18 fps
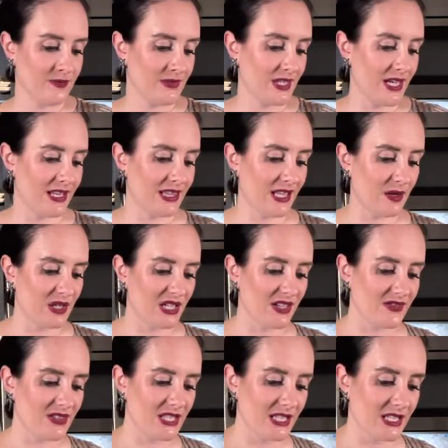and that
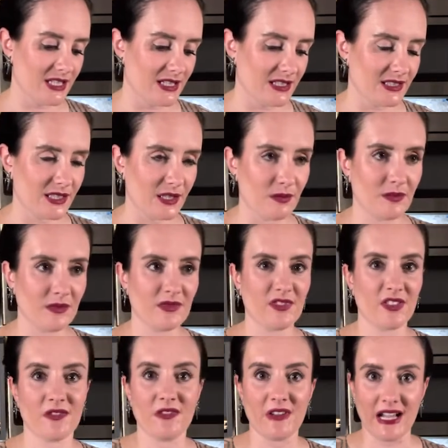gives it some
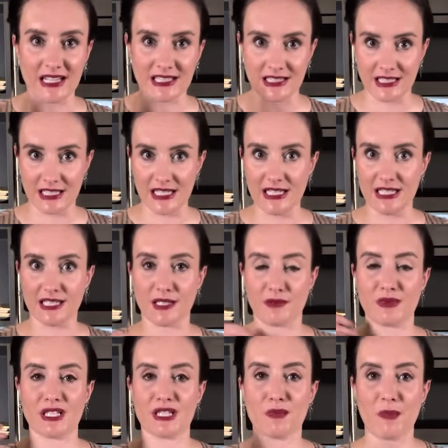vivacity,
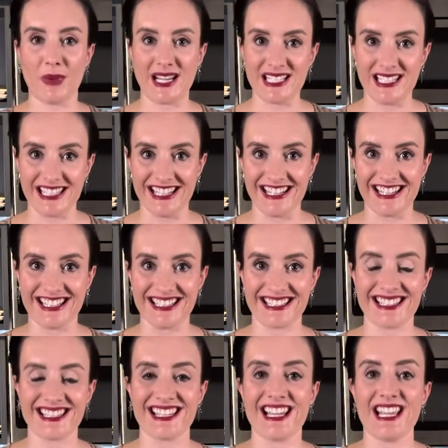some
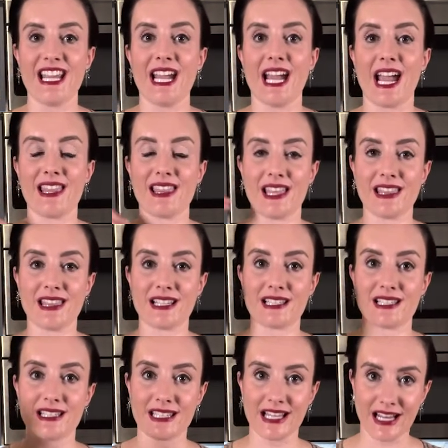spiciness, and then the
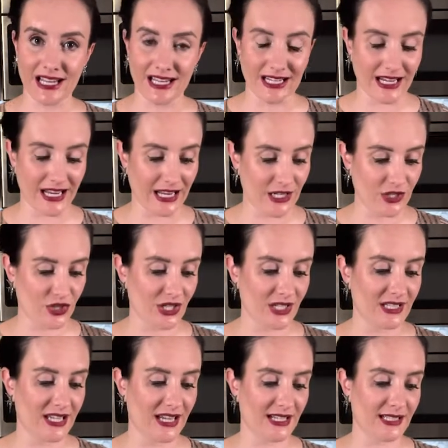second
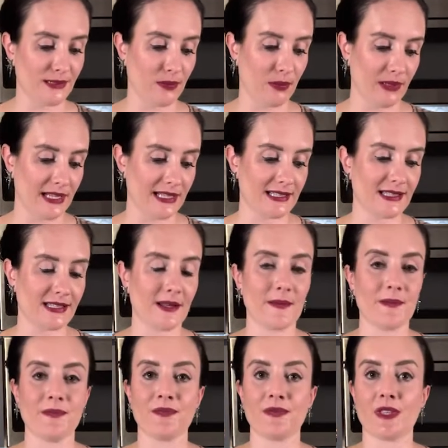aging takes place
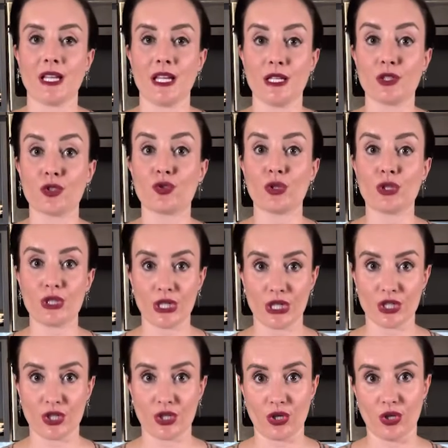in
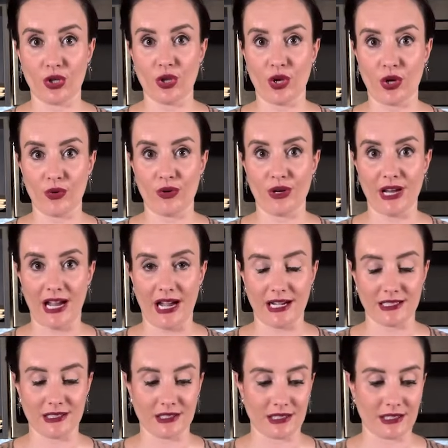traditional oak
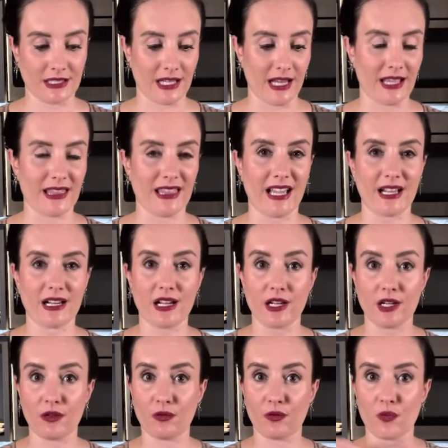casks, and that
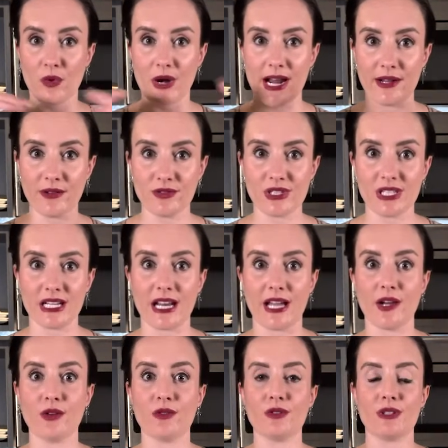kind of rounds it
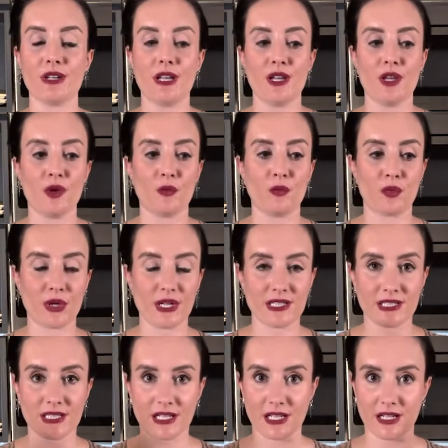out,
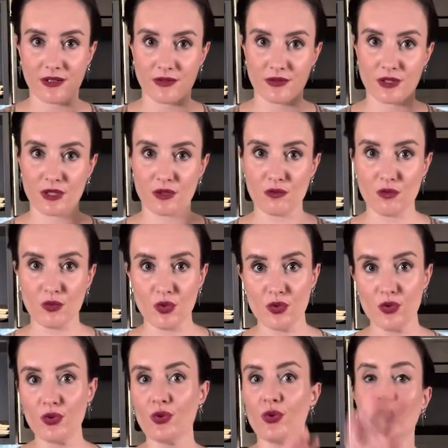brings the kind of
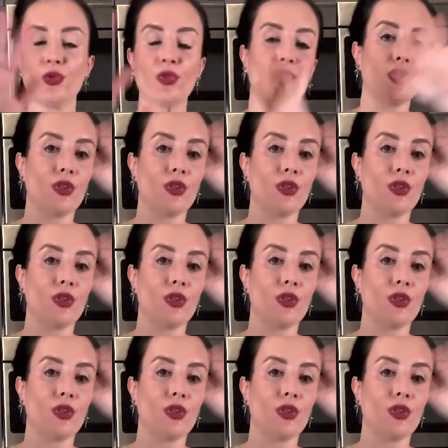smooth